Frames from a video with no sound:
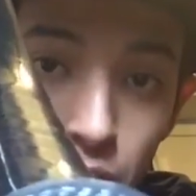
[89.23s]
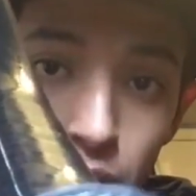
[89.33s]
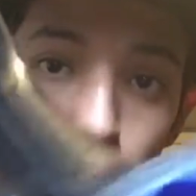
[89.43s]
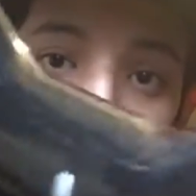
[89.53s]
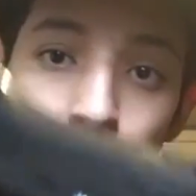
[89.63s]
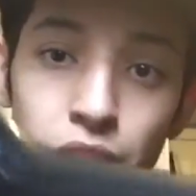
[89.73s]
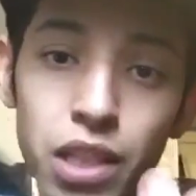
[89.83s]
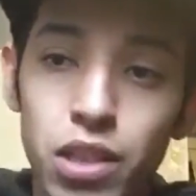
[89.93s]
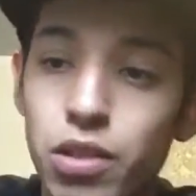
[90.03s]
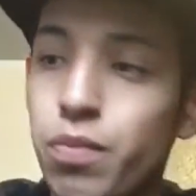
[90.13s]
on it,
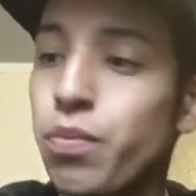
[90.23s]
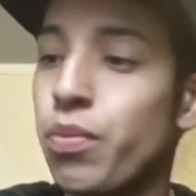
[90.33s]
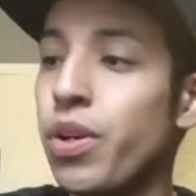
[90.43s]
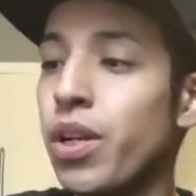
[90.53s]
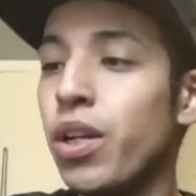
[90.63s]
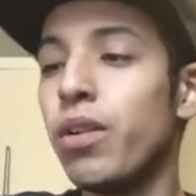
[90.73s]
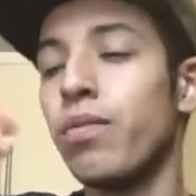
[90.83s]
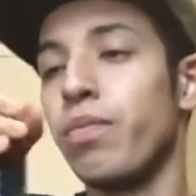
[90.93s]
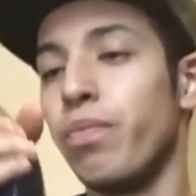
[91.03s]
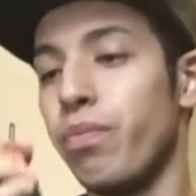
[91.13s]
it's pretty good
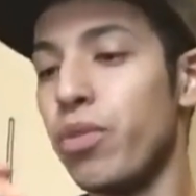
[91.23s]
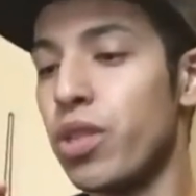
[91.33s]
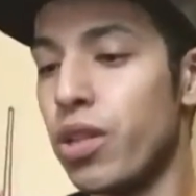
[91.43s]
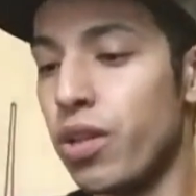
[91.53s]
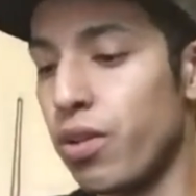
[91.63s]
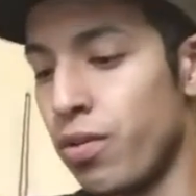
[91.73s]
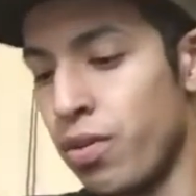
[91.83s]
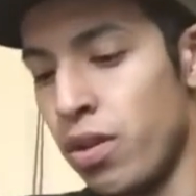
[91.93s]
material.